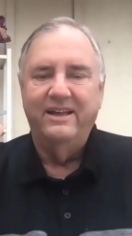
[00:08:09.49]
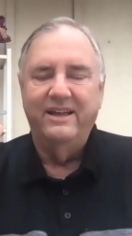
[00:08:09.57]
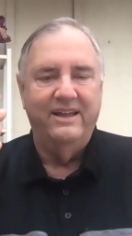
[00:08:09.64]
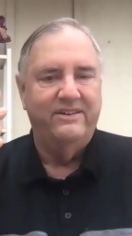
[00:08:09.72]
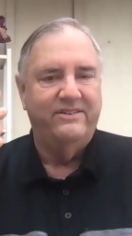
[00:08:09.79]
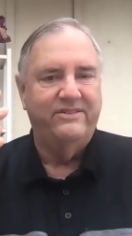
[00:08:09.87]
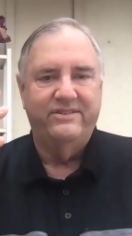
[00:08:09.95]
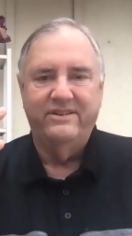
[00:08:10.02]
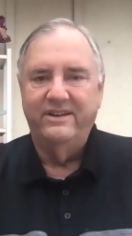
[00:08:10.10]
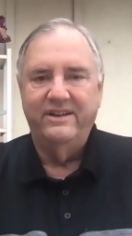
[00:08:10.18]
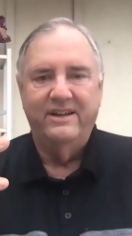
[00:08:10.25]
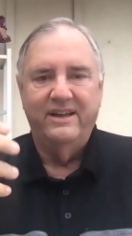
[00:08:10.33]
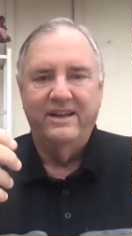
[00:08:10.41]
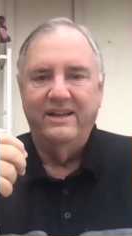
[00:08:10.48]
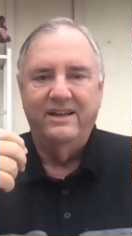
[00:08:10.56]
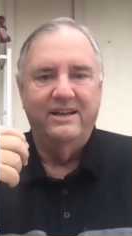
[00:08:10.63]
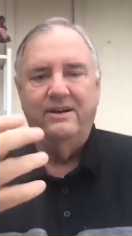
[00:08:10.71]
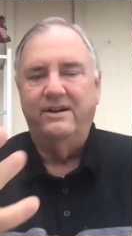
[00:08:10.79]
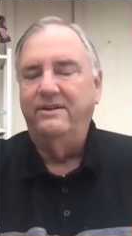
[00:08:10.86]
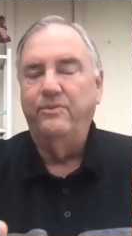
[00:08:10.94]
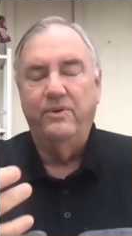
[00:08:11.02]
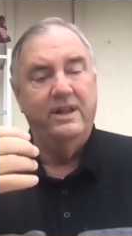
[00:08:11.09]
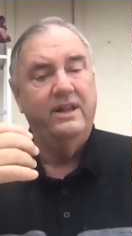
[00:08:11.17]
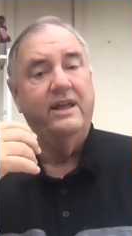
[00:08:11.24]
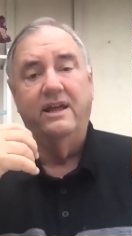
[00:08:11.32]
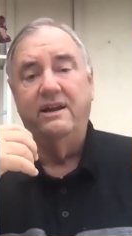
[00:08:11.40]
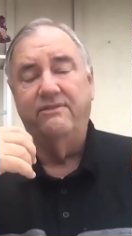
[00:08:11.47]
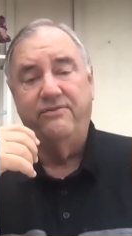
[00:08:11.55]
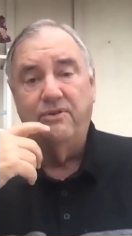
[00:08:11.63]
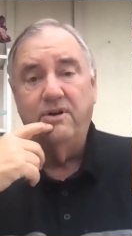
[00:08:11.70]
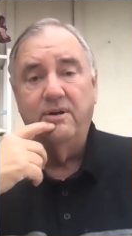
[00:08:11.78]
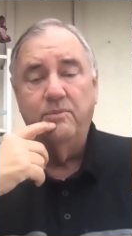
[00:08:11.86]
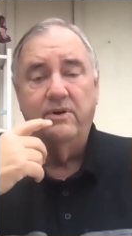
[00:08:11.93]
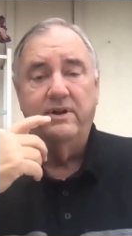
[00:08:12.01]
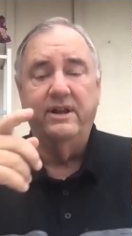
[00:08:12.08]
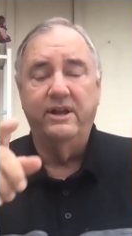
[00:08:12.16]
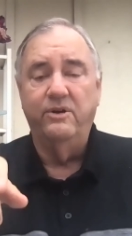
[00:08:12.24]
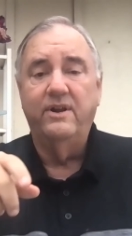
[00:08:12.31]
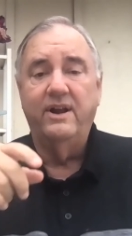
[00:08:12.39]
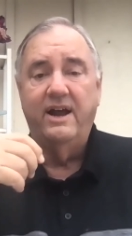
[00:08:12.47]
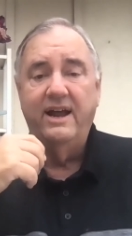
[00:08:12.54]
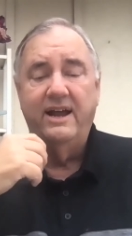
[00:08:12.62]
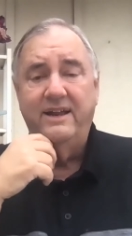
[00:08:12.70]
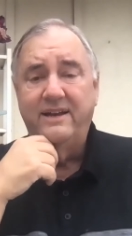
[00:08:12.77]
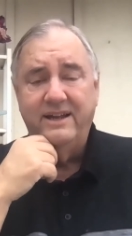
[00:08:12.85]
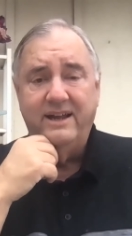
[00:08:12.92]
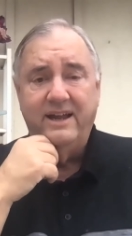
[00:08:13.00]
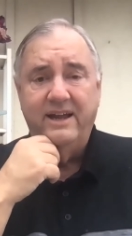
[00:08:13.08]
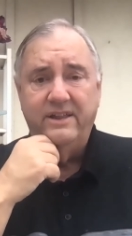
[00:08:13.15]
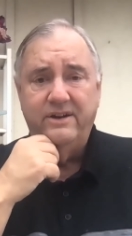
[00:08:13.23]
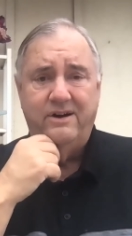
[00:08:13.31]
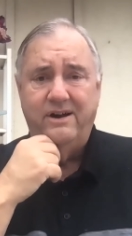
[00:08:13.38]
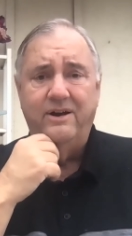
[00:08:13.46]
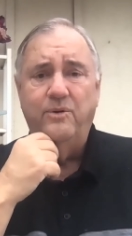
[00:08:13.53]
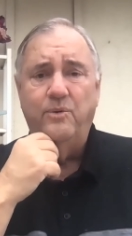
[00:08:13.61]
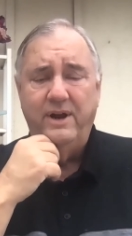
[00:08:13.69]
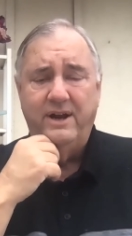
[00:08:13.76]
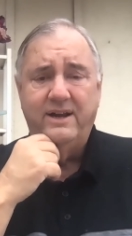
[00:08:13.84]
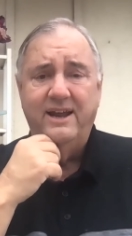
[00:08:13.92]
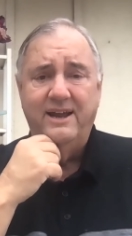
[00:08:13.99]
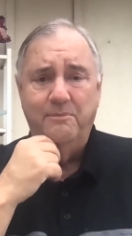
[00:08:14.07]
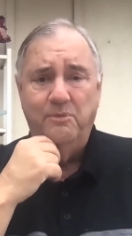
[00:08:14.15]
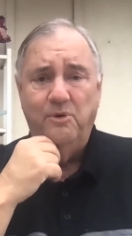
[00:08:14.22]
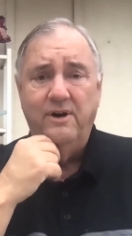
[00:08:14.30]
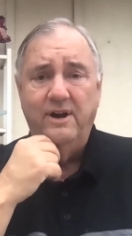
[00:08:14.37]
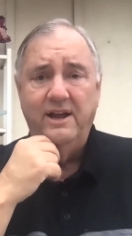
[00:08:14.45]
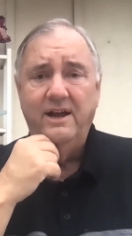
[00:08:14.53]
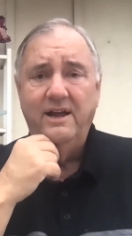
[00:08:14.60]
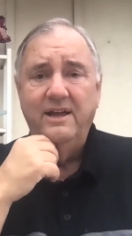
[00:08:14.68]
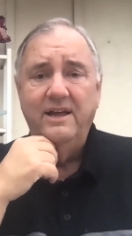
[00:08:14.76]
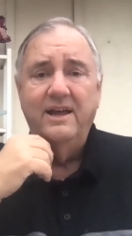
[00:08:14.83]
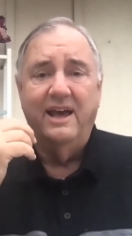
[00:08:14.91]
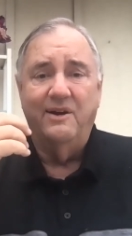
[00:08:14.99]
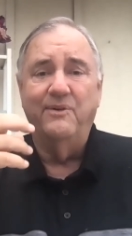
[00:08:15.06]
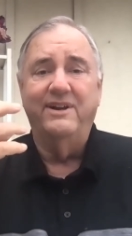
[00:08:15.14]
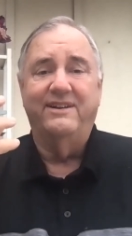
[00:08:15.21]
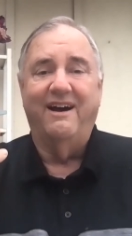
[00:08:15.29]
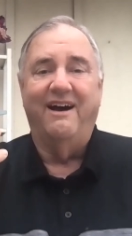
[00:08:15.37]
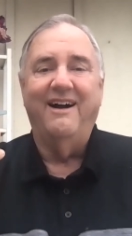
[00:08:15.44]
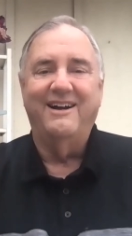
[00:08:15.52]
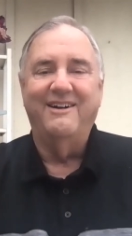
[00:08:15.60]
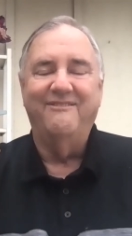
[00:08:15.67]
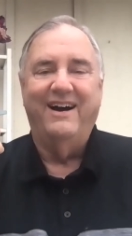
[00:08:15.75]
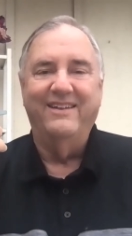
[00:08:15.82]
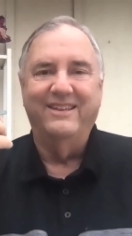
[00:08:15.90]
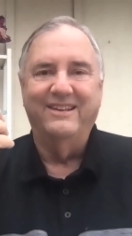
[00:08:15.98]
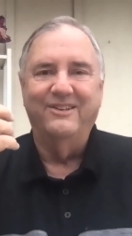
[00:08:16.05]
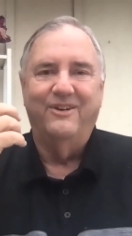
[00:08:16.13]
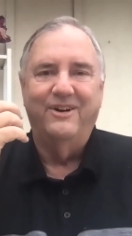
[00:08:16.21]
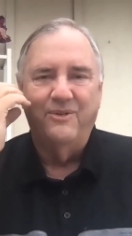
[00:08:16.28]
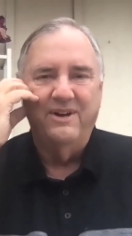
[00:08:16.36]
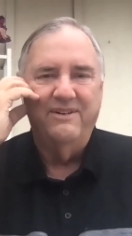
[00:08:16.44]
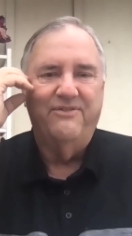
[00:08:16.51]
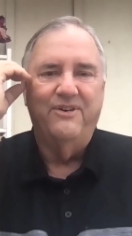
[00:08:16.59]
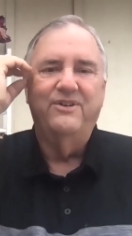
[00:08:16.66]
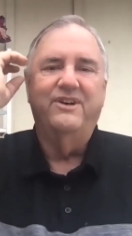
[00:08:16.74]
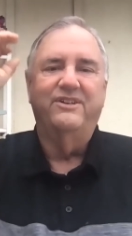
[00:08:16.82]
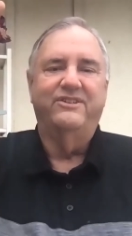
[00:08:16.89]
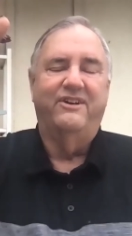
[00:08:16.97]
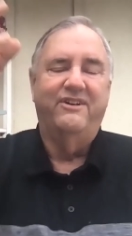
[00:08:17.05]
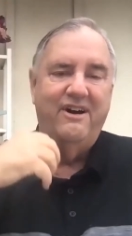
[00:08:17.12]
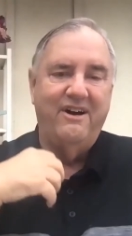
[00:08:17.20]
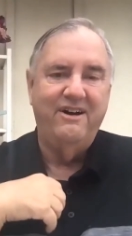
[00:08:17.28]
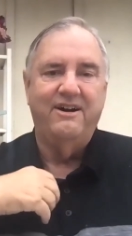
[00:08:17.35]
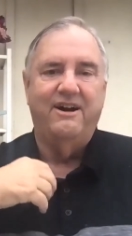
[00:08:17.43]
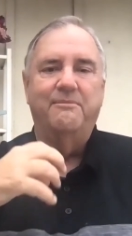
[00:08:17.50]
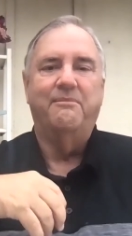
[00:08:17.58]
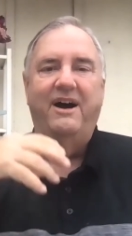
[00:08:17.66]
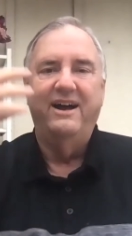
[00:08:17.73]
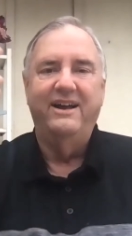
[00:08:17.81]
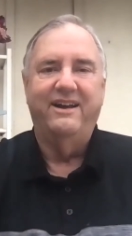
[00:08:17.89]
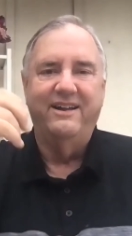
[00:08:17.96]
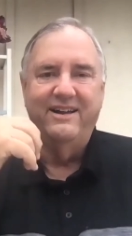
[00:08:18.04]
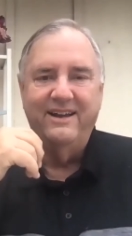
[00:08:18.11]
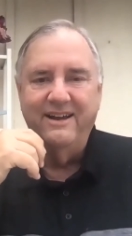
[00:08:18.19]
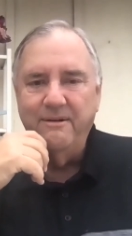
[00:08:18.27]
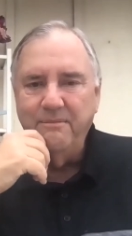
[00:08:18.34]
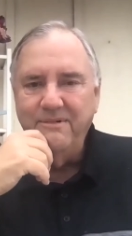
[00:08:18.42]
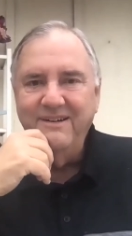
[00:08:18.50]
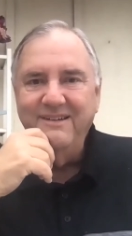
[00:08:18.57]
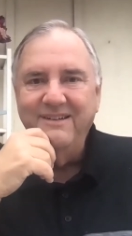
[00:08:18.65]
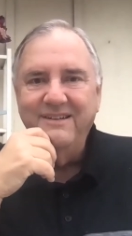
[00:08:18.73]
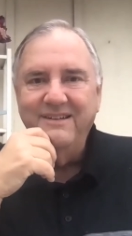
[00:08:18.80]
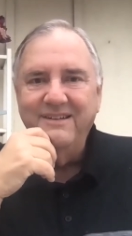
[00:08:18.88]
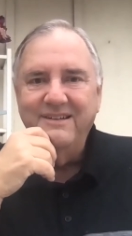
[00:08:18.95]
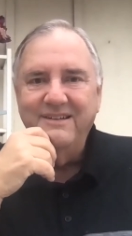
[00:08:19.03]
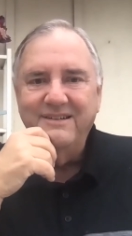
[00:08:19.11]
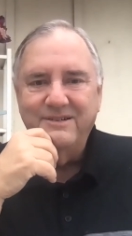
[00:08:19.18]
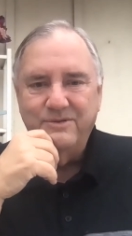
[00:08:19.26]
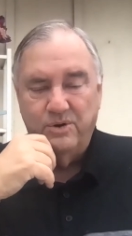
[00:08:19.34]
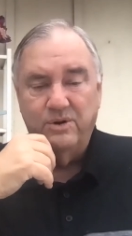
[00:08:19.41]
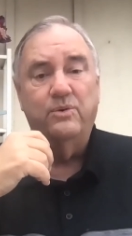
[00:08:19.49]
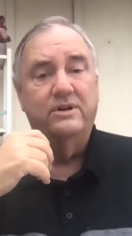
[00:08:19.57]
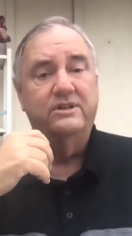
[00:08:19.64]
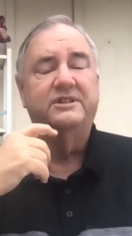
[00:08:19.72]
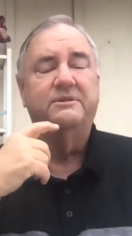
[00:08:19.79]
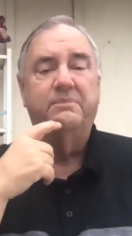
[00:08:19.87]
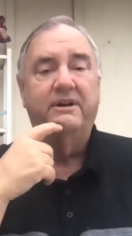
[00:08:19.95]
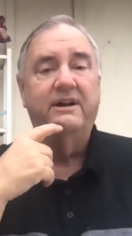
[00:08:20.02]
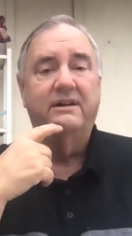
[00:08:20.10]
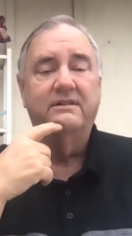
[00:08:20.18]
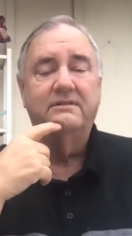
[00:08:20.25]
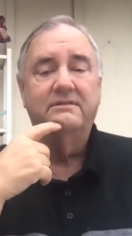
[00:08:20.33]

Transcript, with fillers: It's really in a form when you and I get together on a weekday morning and we talk about the Lord and we focus our heart and our mind on Him, we're worshiping.